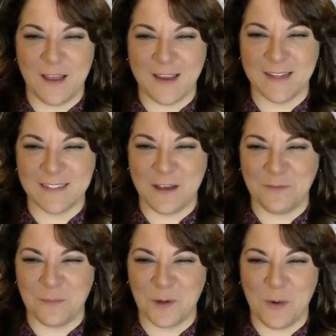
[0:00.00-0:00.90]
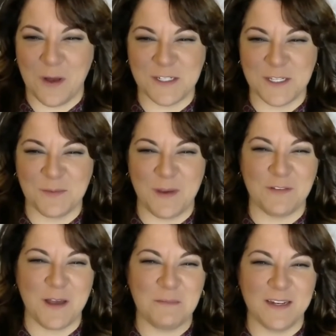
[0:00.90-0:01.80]
I can tell from the questions we
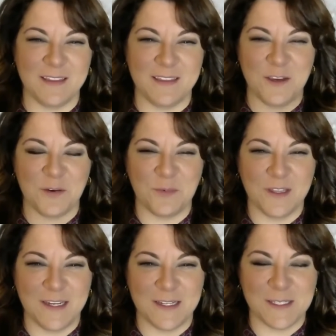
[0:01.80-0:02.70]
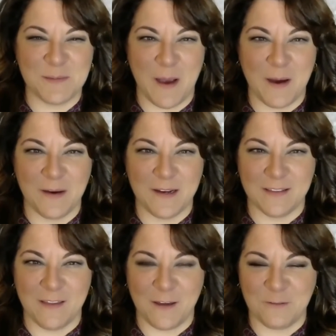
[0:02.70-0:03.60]
have coming in that you're really inspiring
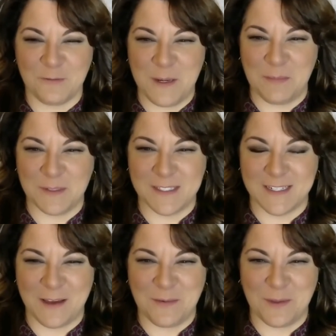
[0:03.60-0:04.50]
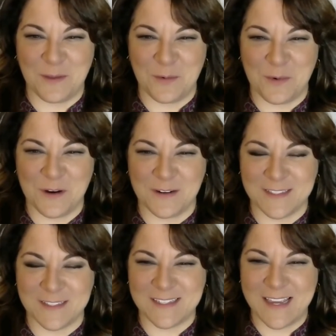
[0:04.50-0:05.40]
a lot of people today with your
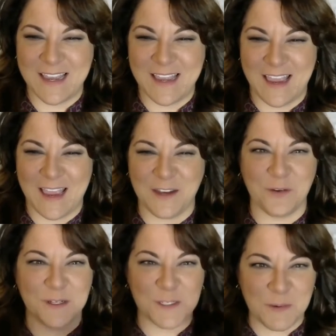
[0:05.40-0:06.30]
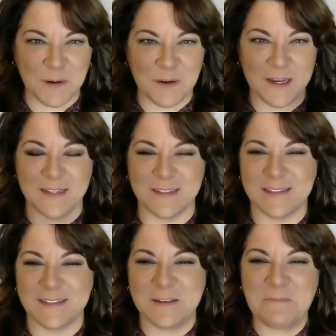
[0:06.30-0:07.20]
words and your
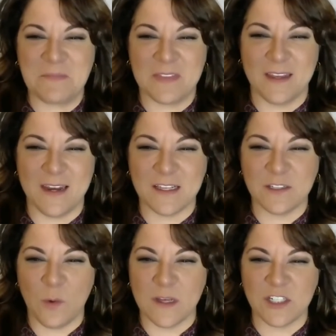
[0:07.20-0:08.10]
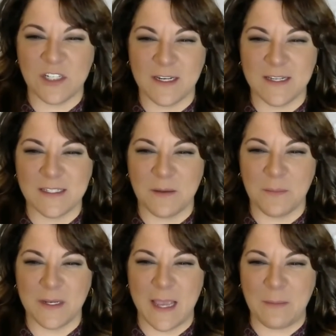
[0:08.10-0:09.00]
experience. The next question is,
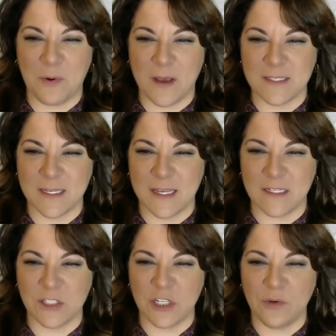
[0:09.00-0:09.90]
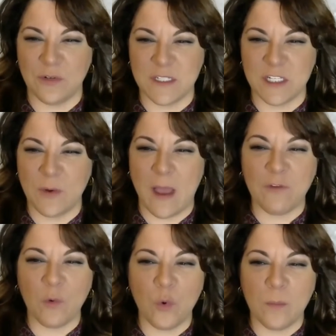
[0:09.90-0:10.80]
Madame President, did you
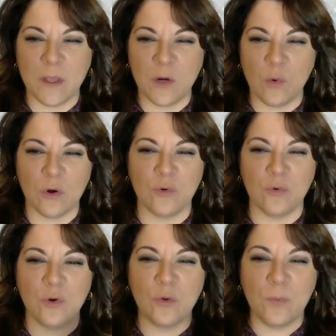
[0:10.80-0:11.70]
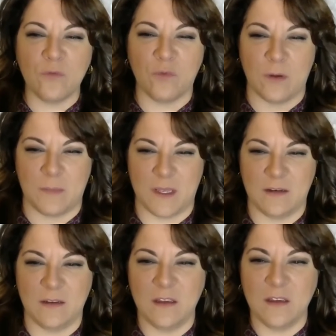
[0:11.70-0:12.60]
have a woman or a group of
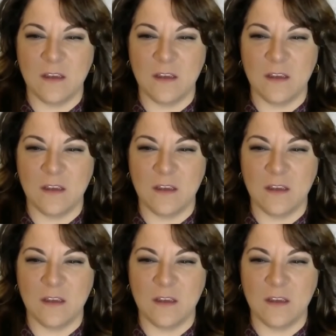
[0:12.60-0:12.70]
women